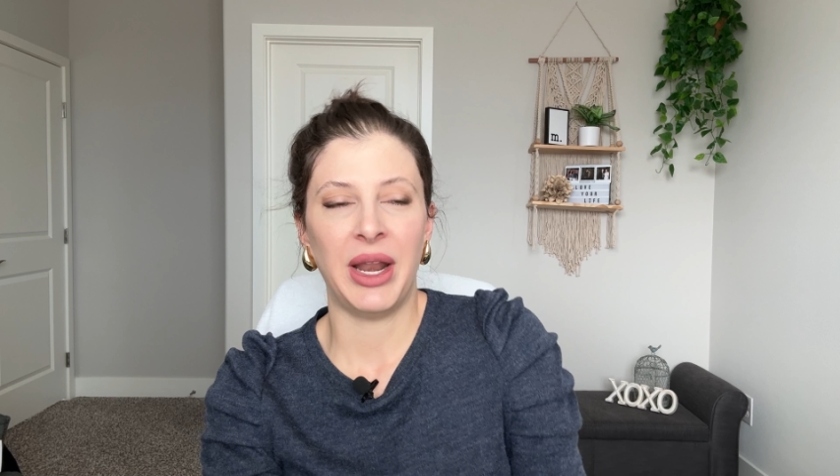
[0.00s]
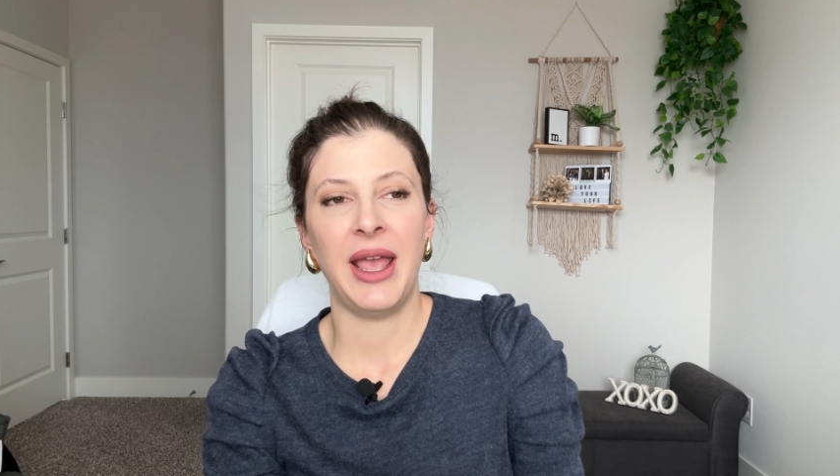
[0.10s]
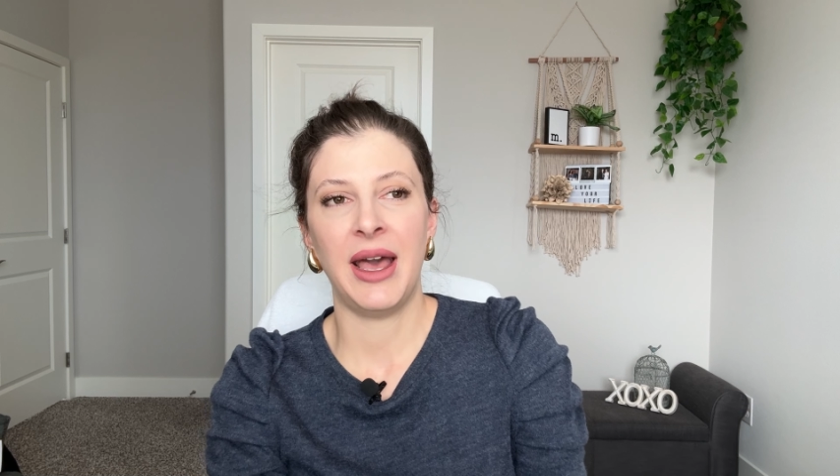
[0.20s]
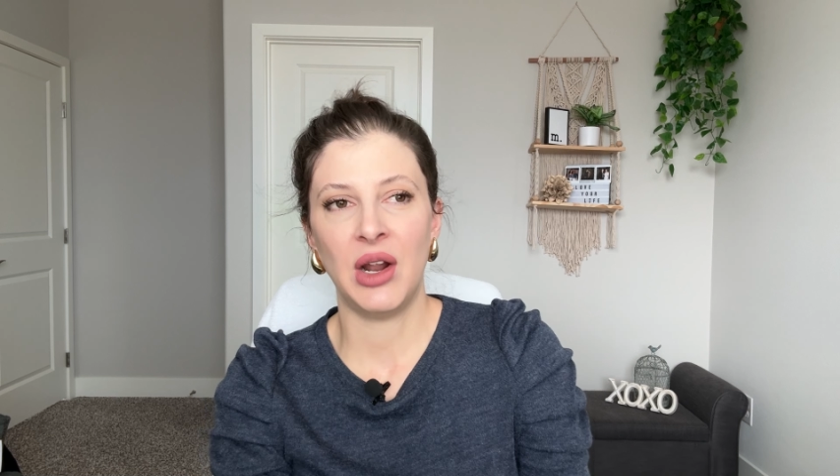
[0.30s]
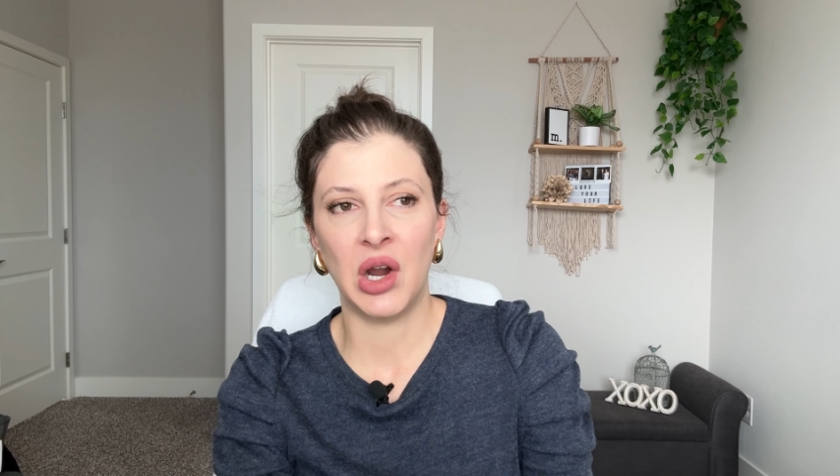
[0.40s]
I
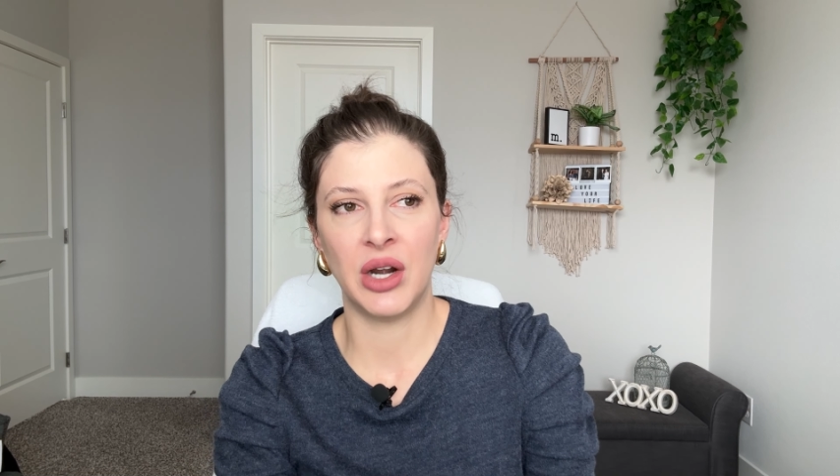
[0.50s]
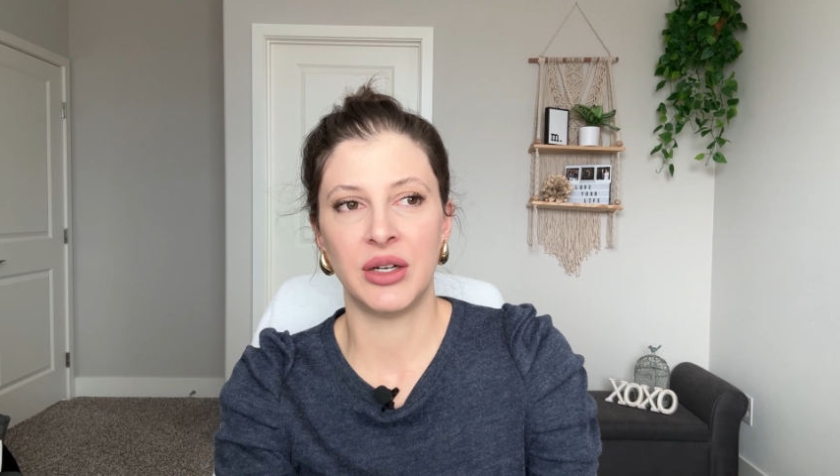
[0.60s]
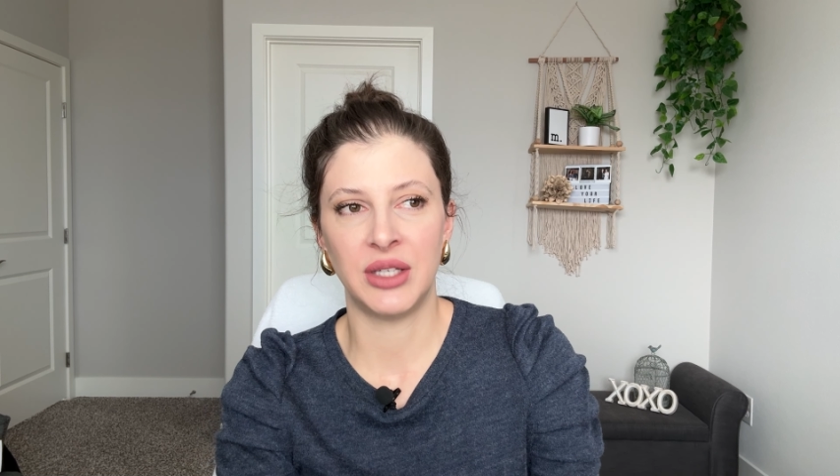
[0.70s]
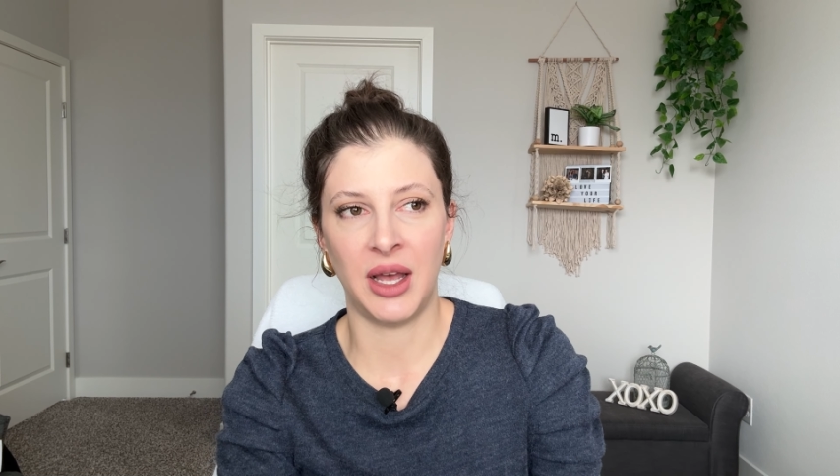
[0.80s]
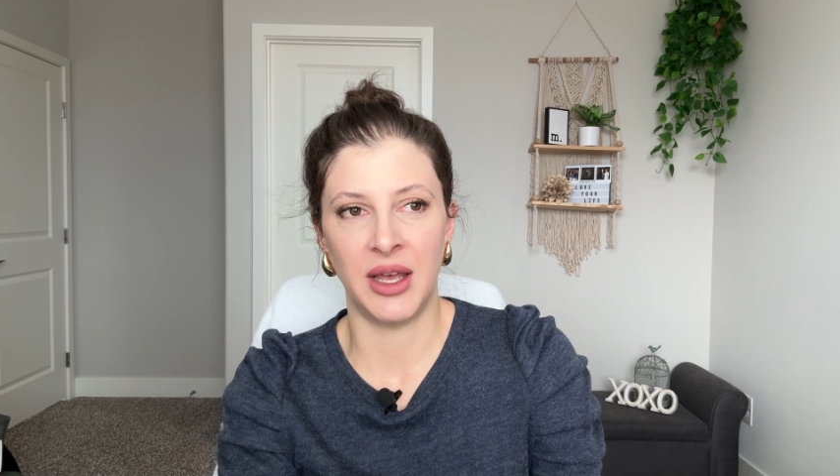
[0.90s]
had a harder
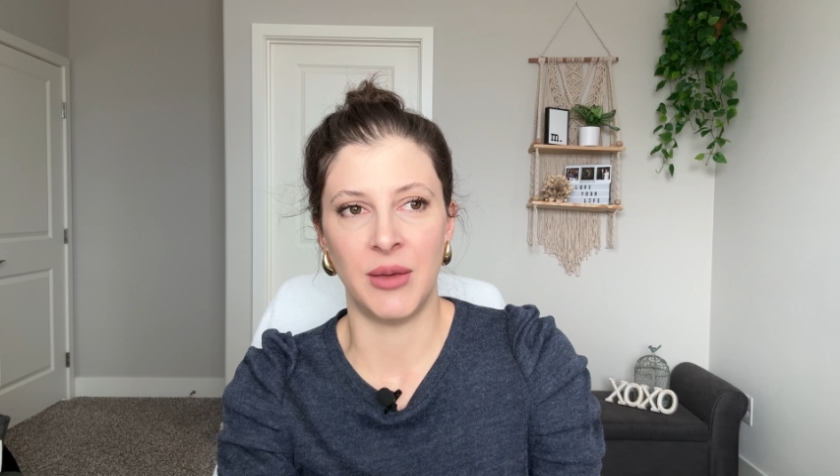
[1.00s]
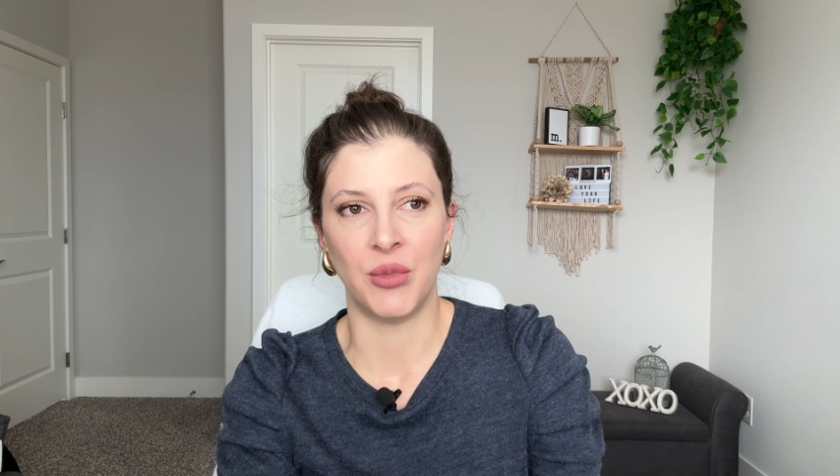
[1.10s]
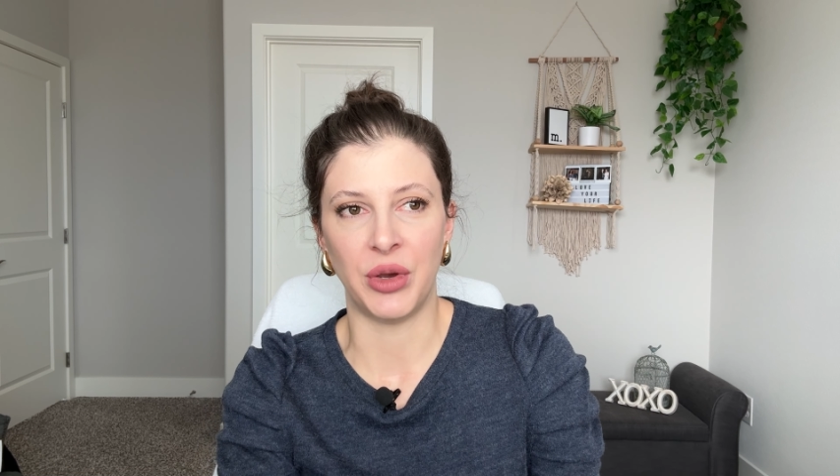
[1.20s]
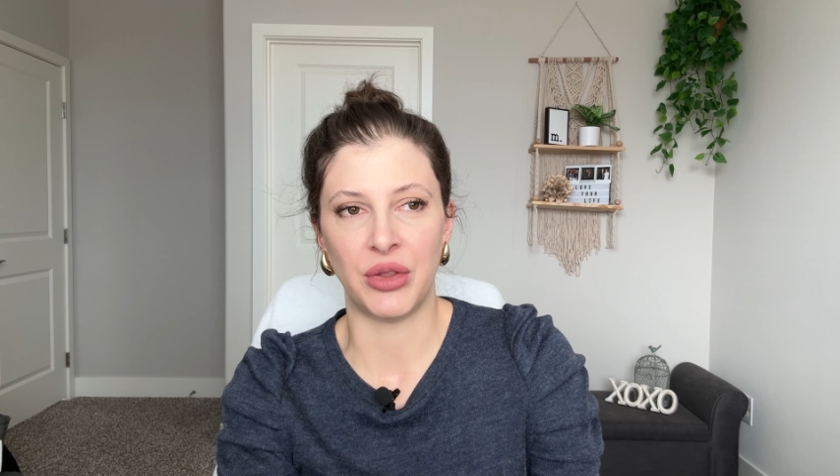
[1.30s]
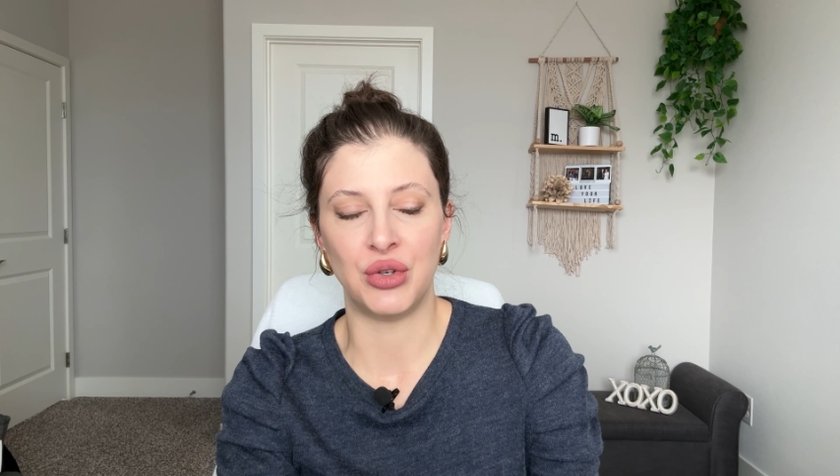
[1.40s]
time
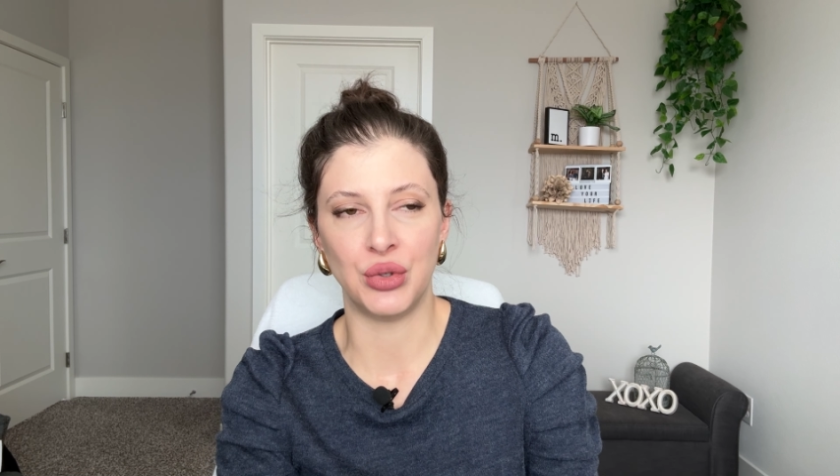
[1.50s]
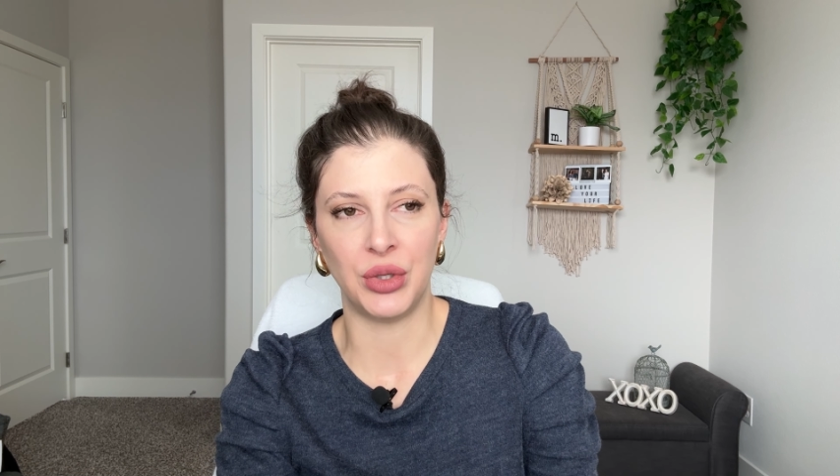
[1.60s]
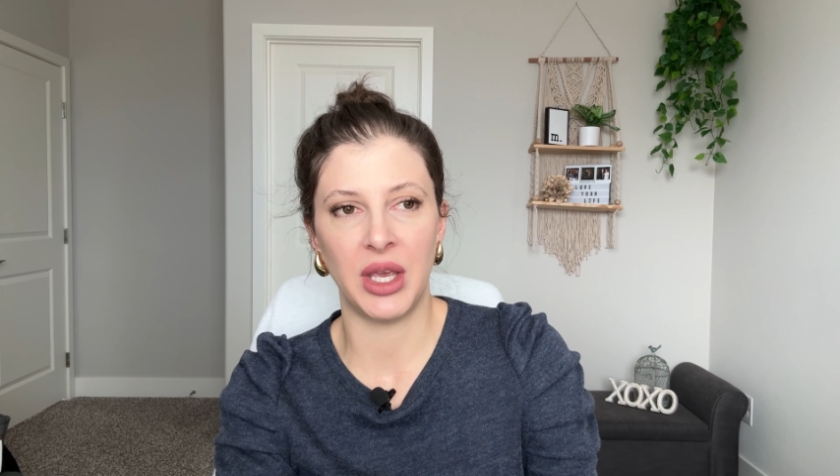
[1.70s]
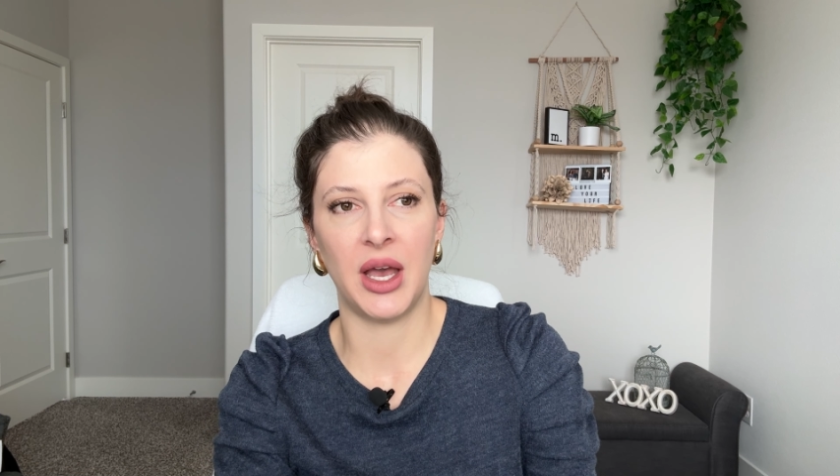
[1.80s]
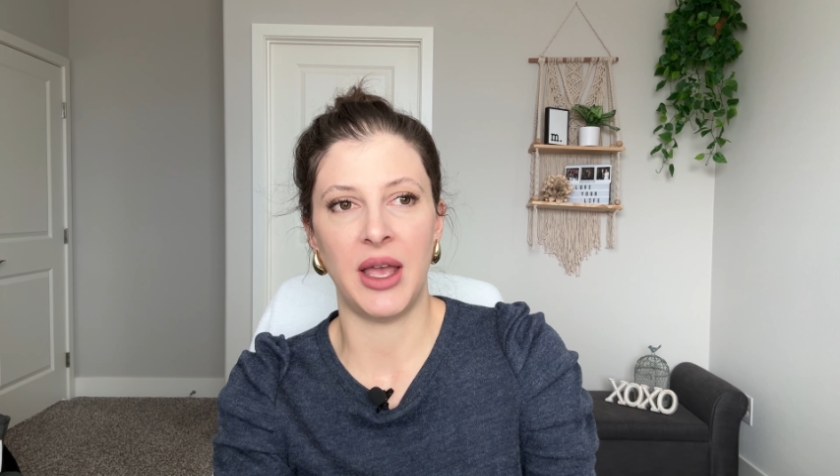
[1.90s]
with Julia